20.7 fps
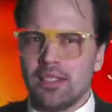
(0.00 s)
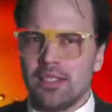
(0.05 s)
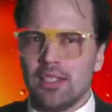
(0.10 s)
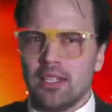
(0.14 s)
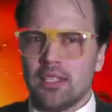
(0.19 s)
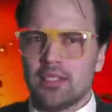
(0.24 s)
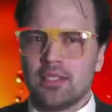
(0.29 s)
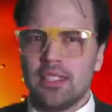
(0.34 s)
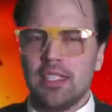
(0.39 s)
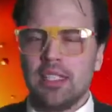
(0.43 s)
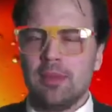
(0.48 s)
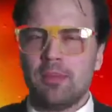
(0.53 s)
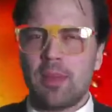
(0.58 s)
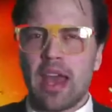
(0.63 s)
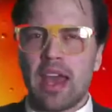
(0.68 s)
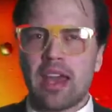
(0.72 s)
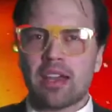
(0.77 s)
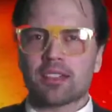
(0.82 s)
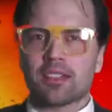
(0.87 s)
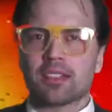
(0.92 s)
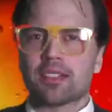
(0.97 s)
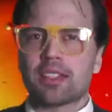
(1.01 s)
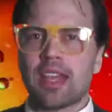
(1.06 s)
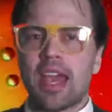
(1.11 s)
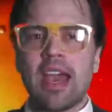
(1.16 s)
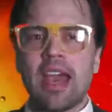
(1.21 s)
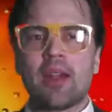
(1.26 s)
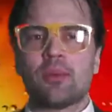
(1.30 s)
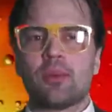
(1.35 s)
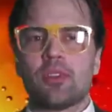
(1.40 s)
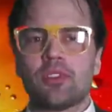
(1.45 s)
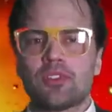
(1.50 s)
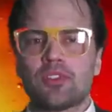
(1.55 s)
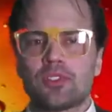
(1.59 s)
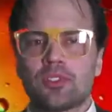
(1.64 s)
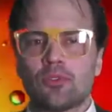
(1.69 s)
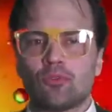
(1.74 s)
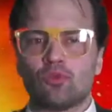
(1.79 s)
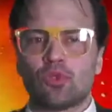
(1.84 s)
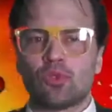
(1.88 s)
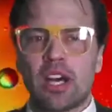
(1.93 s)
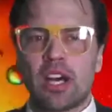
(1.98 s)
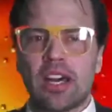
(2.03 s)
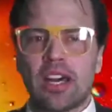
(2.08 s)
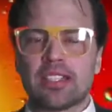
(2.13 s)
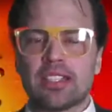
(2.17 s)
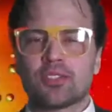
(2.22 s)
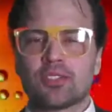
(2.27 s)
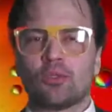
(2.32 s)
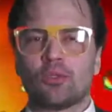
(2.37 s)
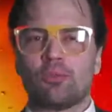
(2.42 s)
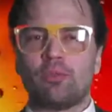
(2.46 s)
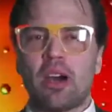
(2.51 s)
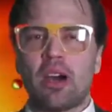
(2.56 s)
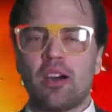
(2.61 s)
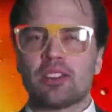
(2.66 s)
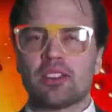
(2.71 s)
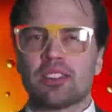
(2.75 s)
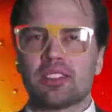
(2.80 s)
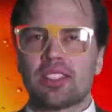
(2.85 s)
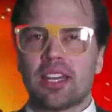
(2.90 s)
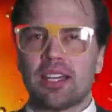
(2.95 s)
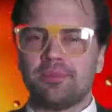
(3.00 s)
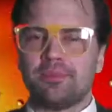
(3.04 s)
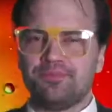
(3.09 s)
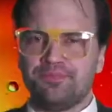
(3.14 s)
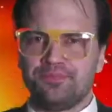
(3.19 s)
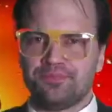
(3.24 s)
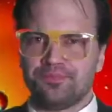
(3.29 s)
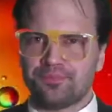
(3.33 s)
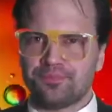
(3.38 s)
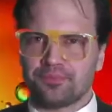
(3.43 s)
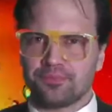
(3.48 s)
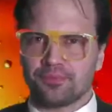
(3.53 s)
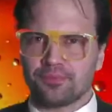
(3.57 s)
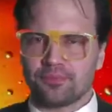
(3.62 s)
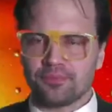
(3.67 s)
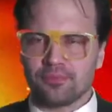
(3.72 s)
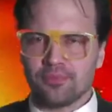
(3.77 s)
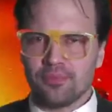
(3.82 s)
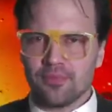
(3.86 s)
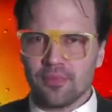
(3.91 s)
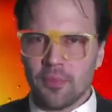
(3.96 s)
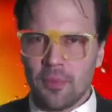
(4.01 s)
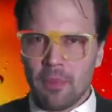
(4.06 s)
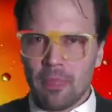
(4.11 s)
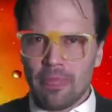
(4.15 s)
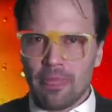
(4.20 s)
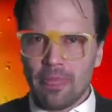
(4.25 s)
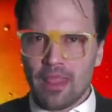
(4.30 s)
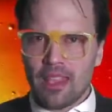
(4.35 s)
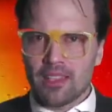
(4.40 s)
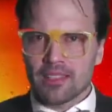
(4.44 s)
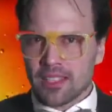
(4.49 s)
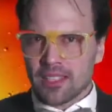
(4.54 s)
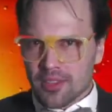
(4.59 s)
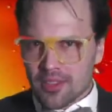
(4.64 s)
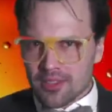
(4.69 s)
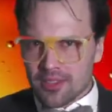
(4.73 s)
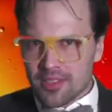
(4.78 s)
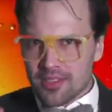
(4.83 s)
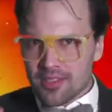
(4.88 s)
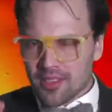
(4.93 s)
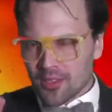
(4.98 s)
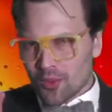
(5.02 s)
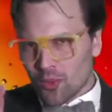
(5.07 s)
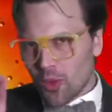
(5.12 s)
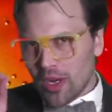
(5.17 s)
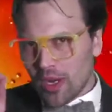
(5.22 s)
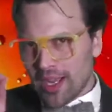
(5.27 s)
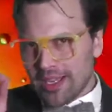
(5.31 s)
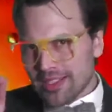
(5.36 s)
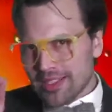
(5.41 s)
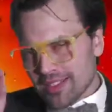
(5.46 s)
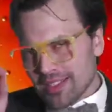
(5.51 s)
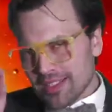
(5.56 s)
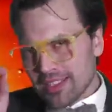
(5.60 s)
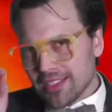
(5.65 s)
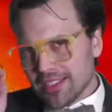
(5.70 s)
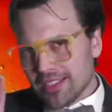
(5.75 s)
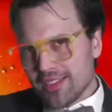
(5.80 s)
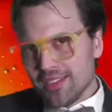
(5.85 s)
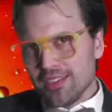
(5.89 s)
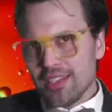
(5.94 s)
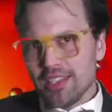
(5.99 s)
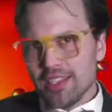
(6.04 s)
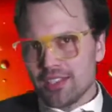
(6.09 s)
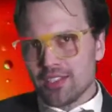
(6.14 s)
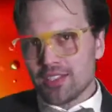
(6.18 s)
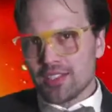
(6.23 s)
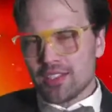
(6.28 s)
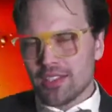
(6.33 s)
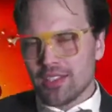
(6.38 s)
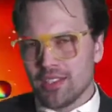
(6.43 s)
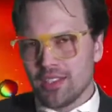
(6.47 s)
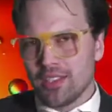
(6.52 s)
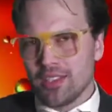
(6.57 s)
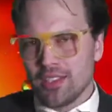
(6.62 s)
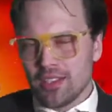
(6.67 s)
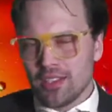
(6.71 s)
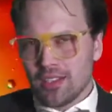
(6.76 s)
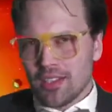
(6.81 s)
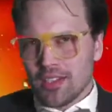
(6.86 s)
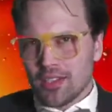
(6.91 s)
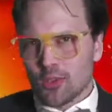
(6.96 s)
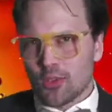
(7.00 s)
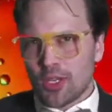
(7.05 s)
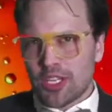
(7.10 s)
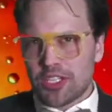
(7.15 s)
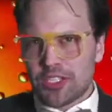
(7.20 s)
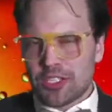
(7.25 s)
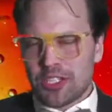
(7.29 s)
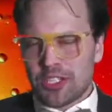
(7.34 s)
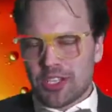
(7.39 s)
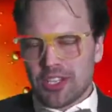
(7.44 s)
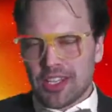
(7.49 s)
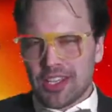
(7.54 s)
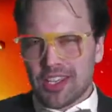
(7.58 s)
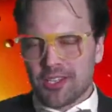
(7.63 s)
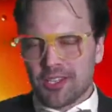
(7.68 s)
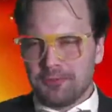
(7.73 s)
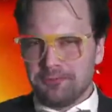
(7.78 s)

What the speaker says: Tea bags, carrots, rice, or pasta? Now, this is a quite niched question here.